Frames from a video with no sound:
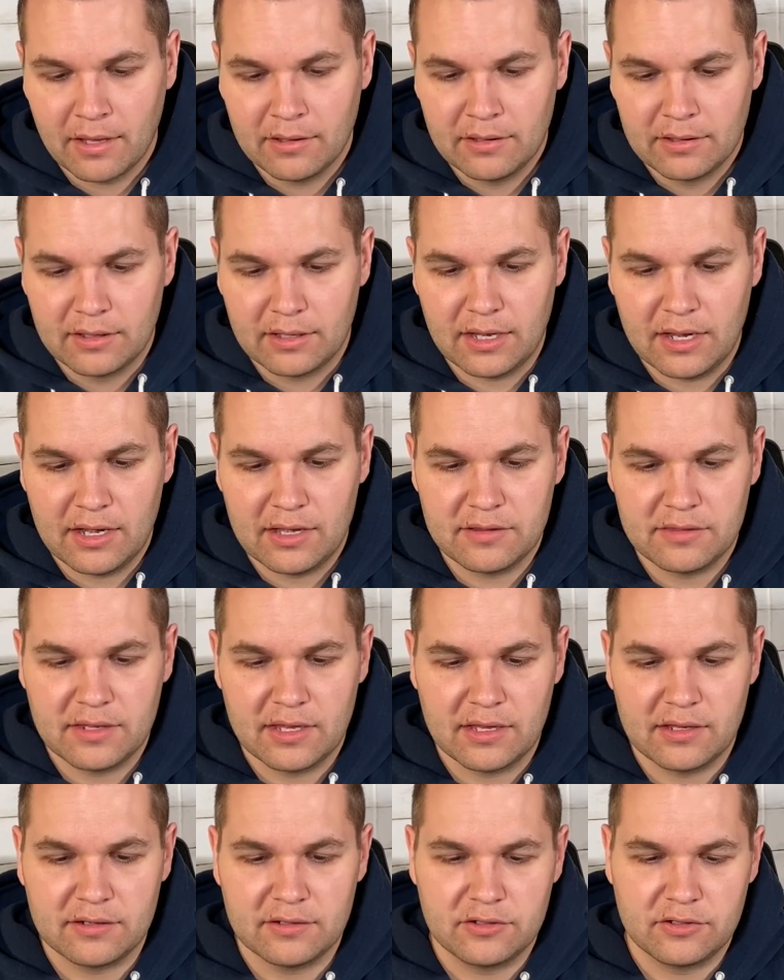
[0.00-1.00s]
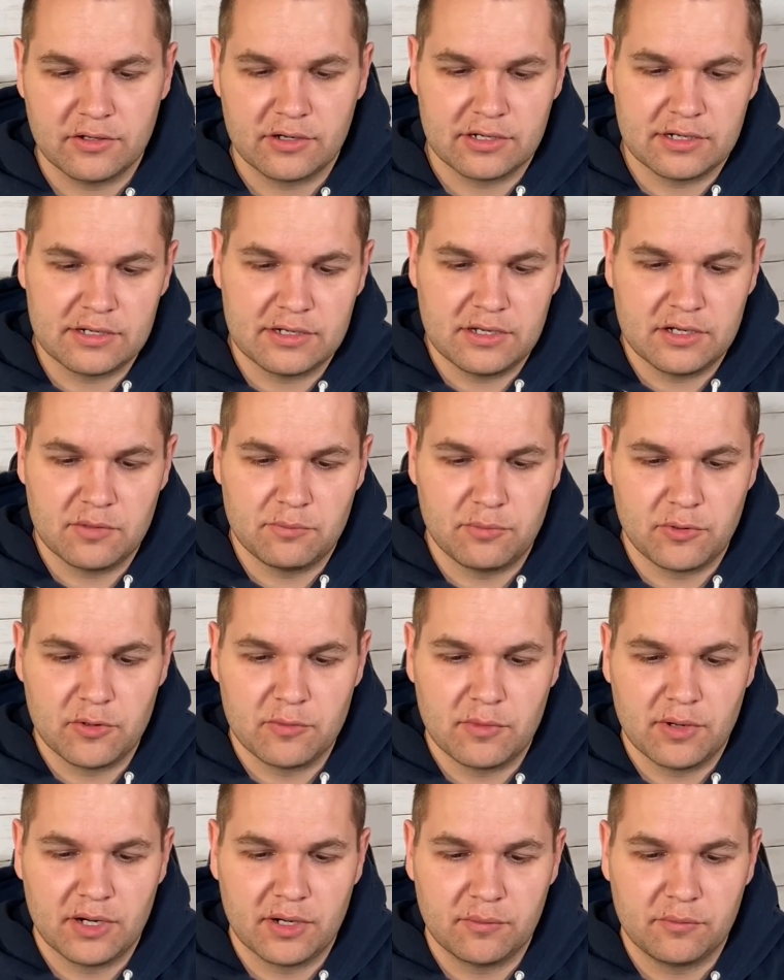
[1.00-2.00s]
And then you're going to need a
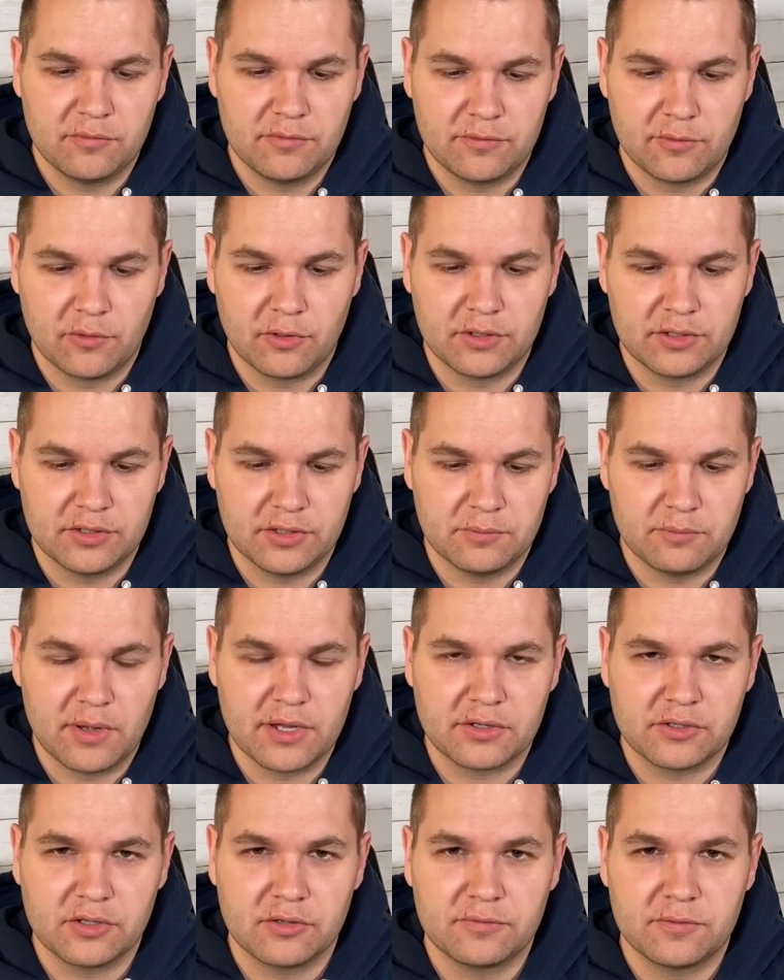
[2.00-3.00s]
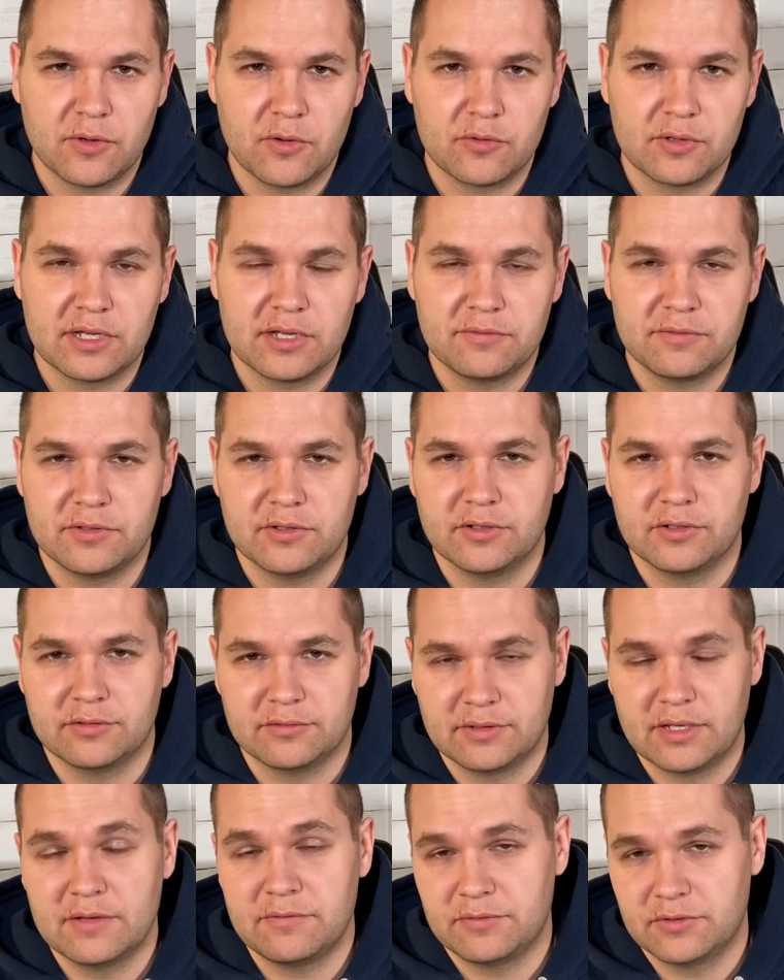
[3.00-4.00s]
boom arm for your microphone if you're
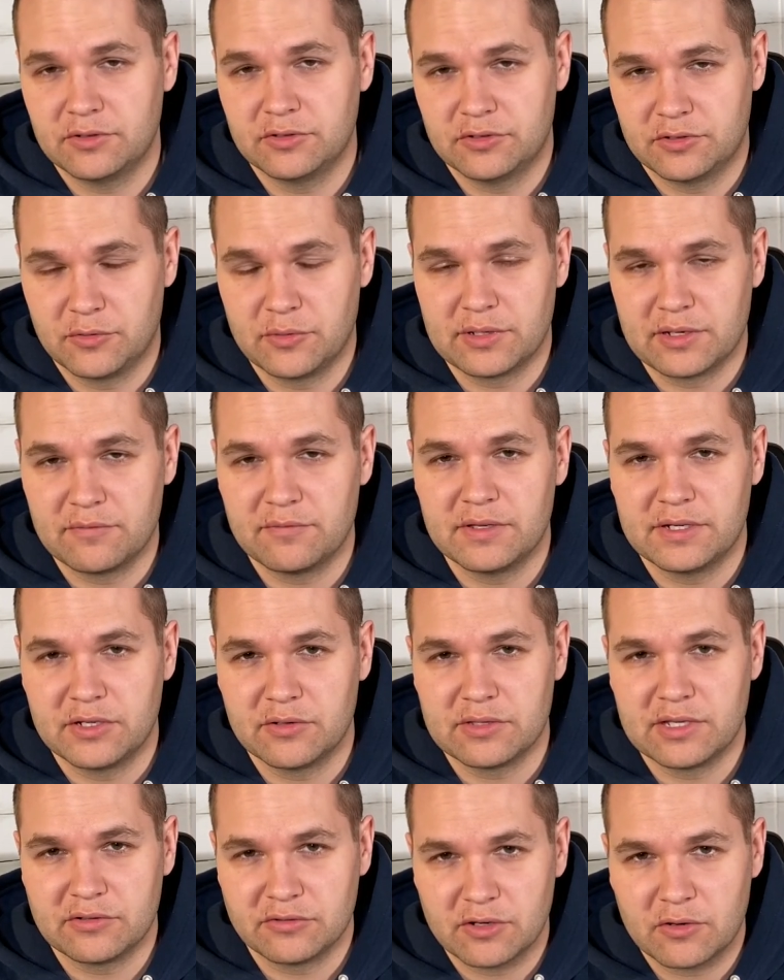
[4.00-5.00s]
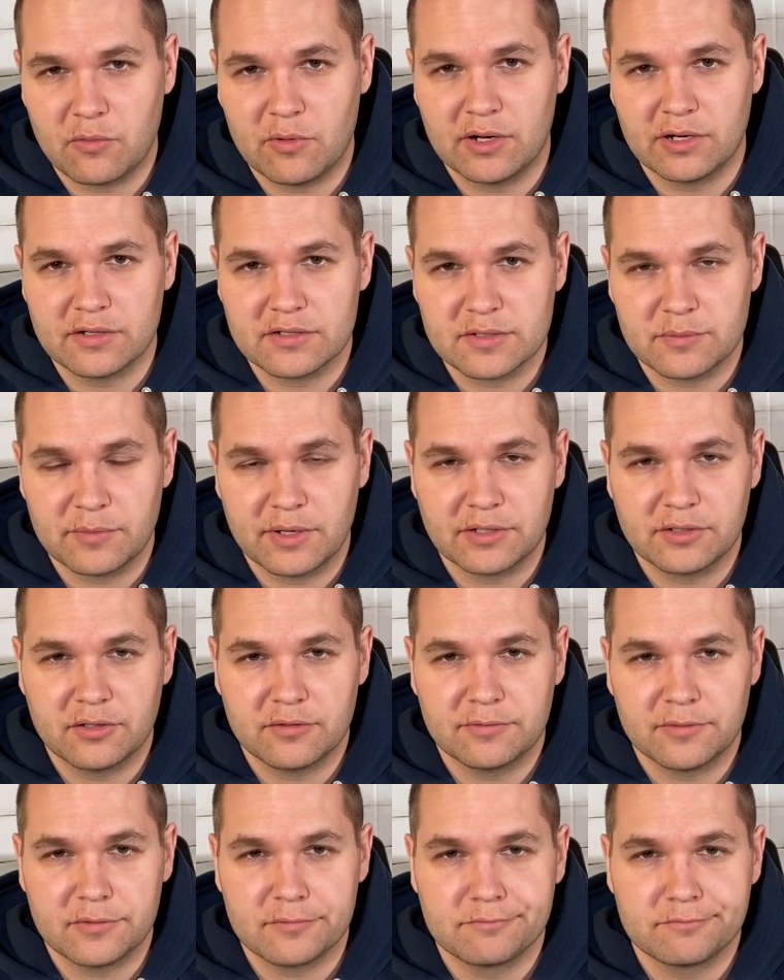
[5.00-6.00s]
if you're doing a video that requires a
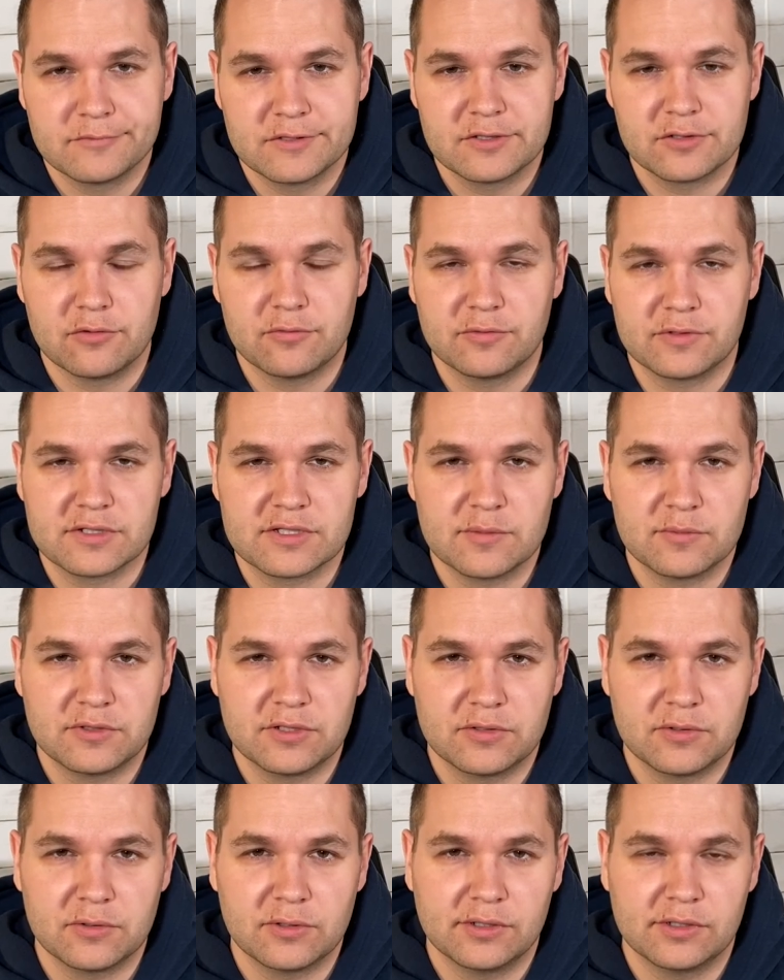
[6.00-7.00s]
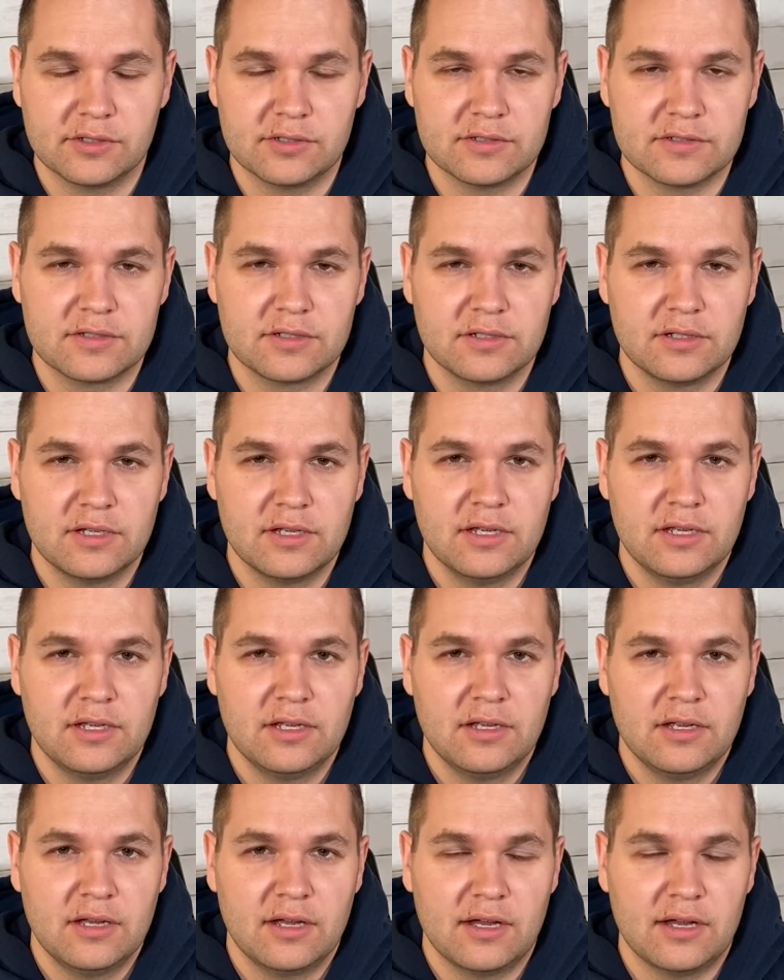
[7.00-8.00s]
microphone. So for some tutorials,
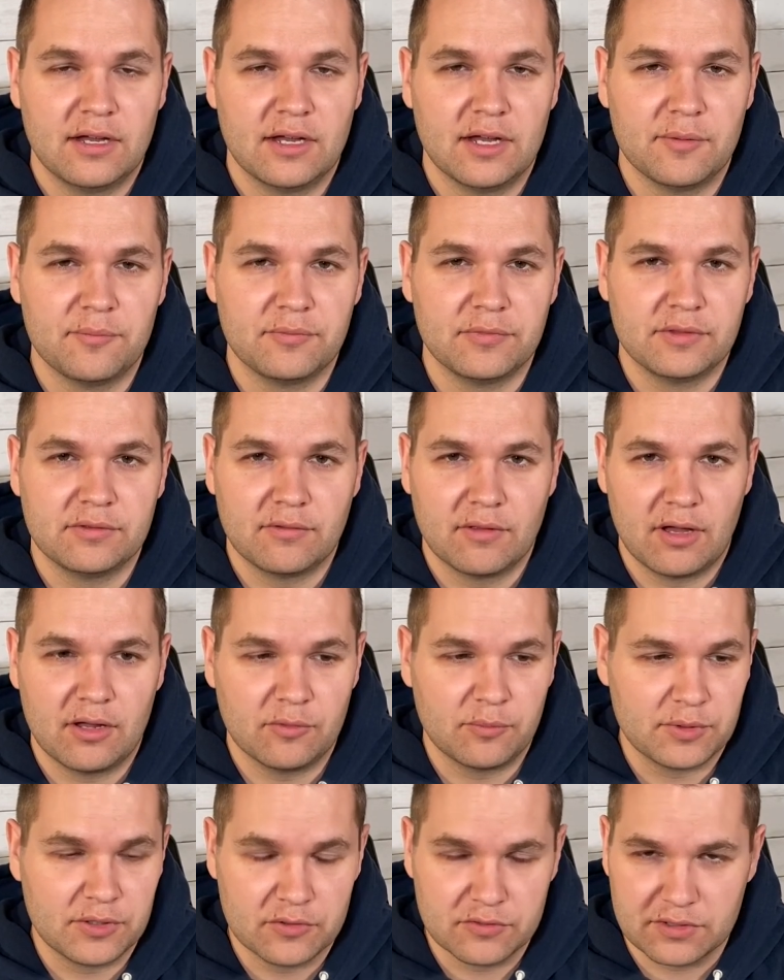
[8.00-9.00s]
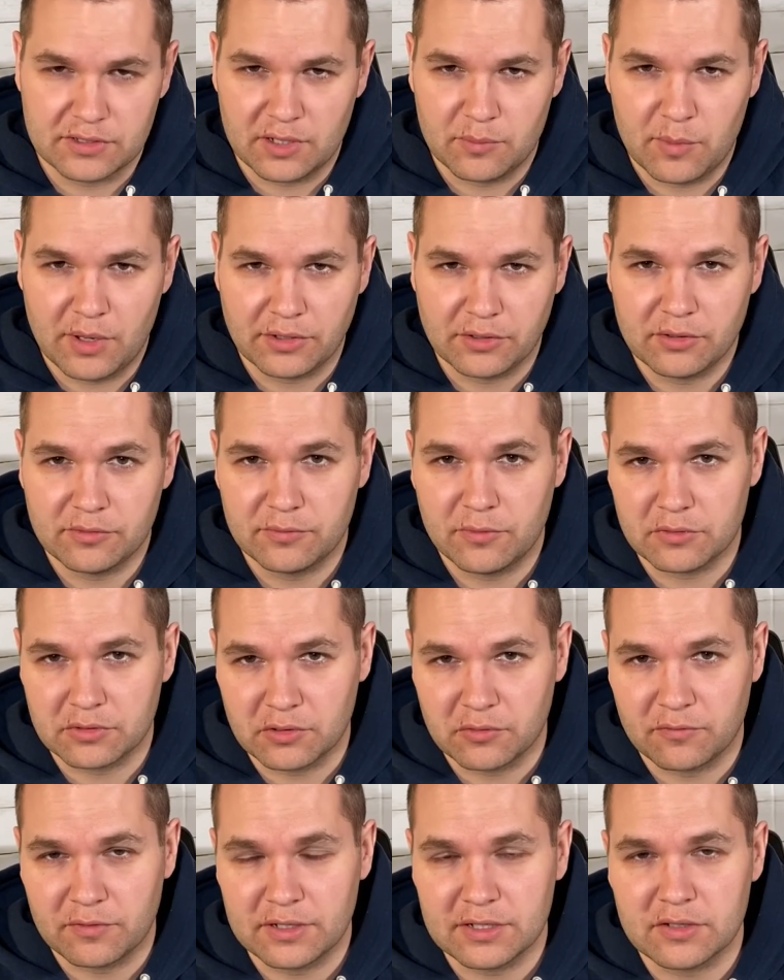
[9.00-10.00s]
um, I'll be using a microphone
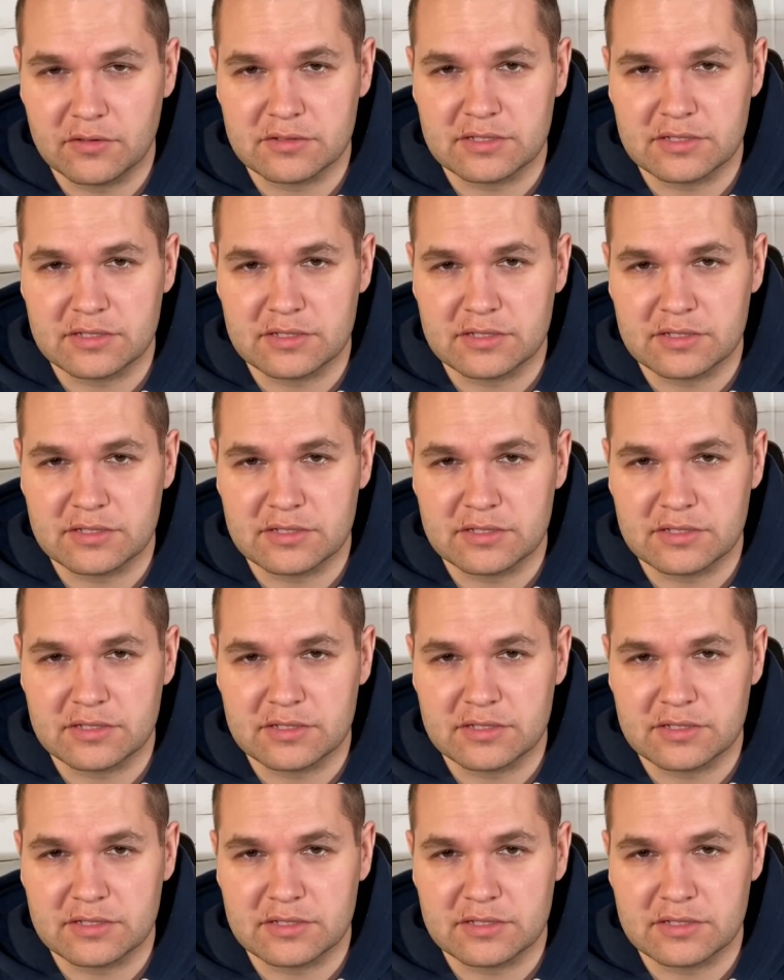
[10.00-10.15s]
or videos